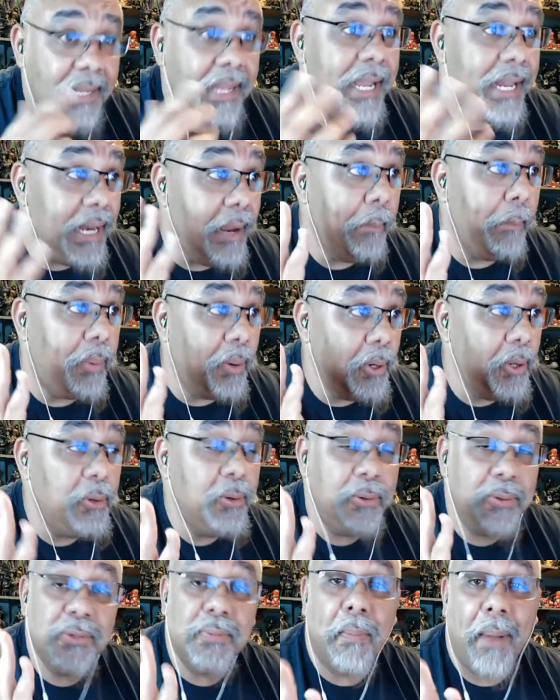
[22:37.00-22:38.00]
And it
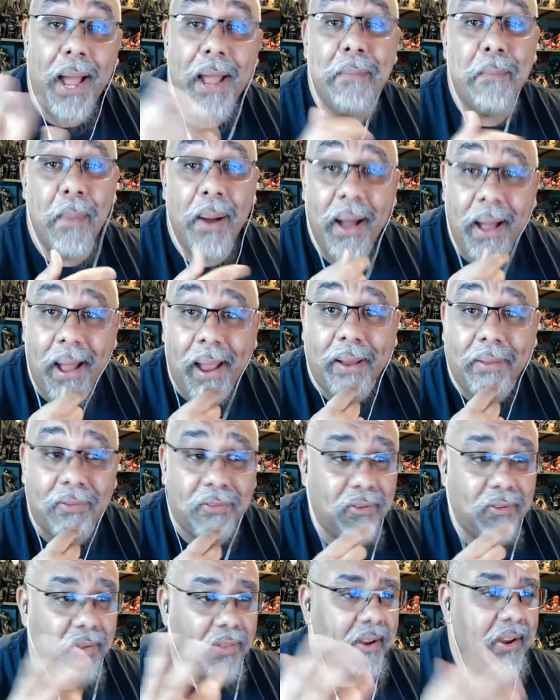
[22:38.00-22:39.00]
blows my mind.
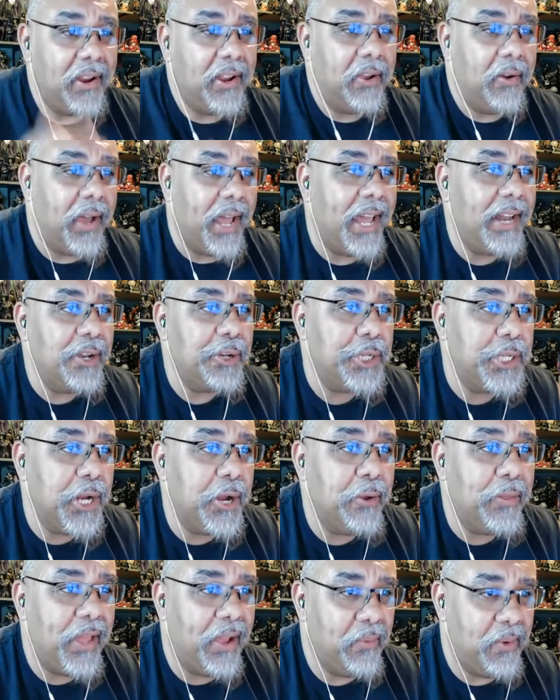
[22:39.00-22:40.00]
So there you go. I had to
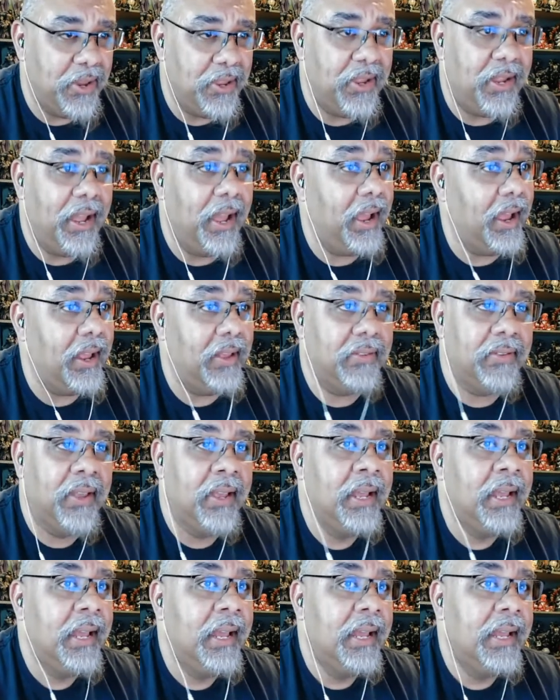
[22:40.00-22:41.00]
share that with you guys.
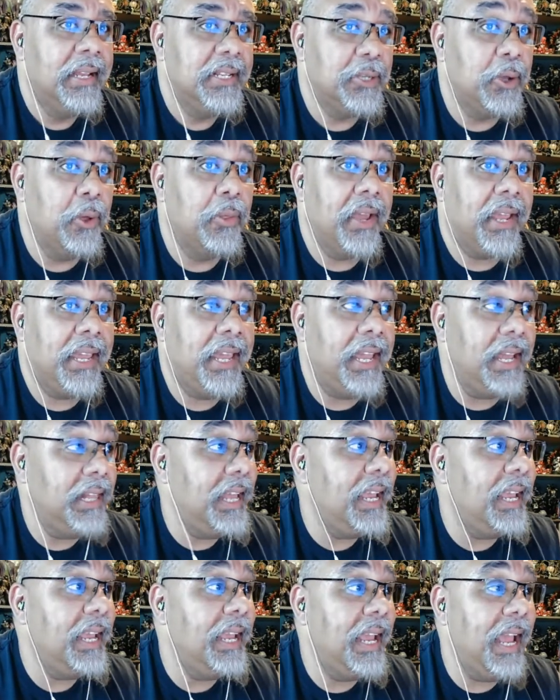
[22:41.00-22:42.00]
So the
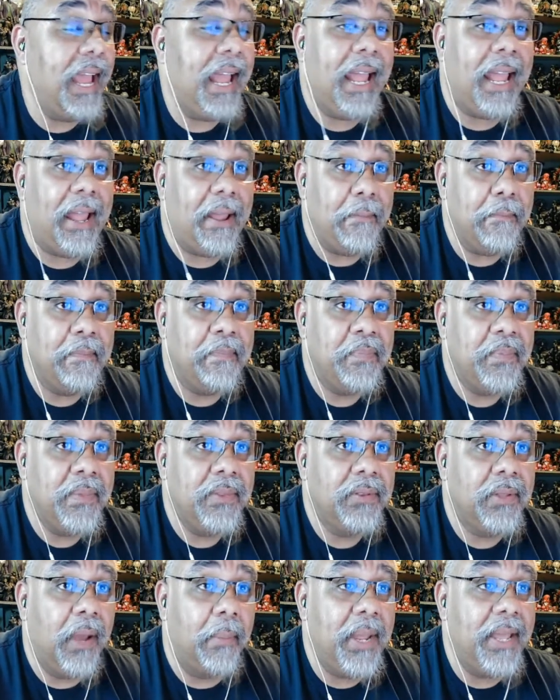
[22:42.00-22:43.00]
Killing Game,
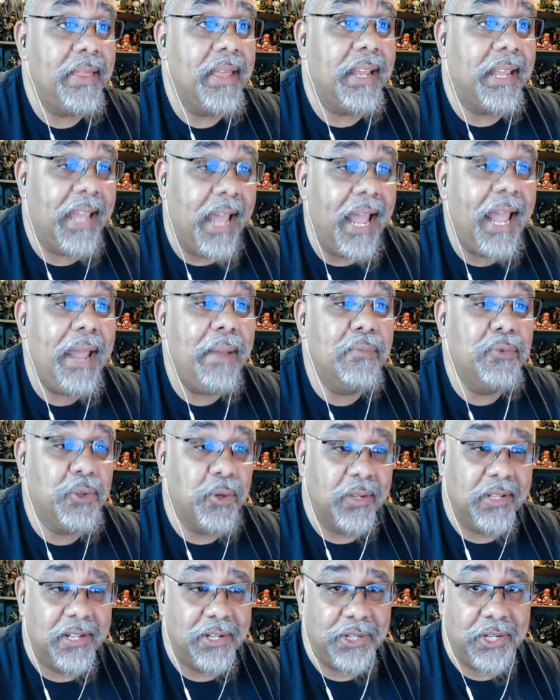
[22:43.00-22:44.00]
I mean, the Game
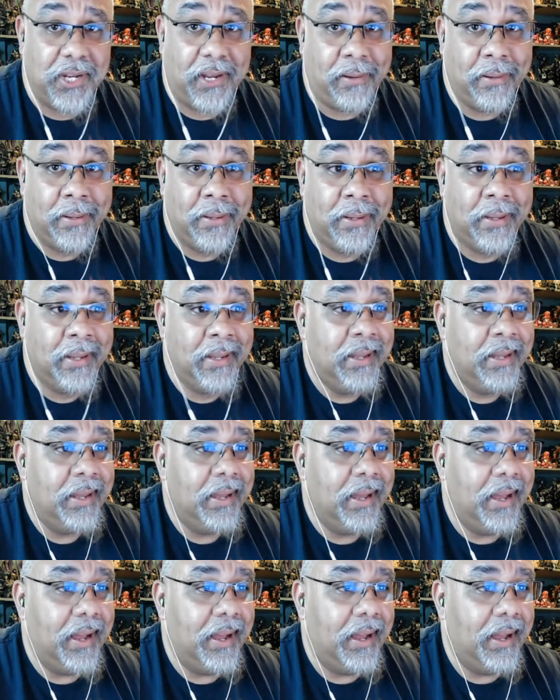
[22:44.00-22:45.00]
trilogy,
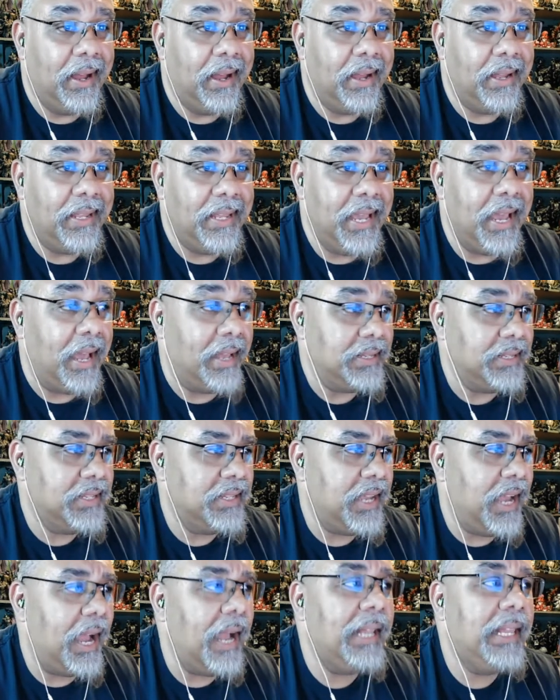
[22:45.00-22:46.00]
uh,
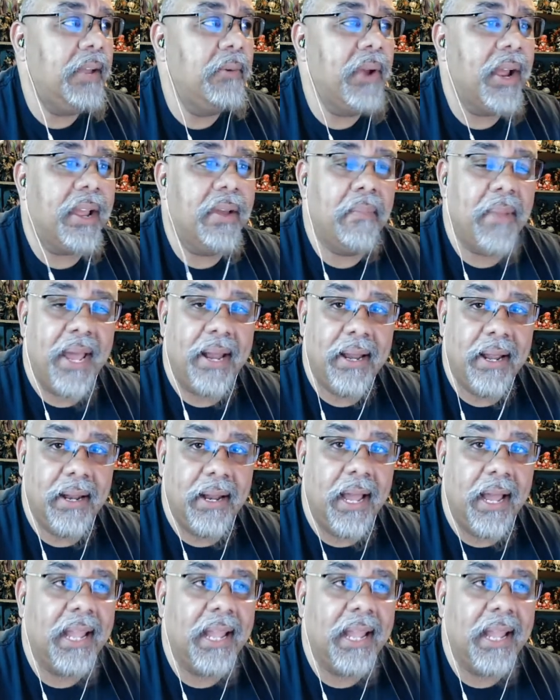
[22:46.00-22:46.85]
yes, highly recommend it.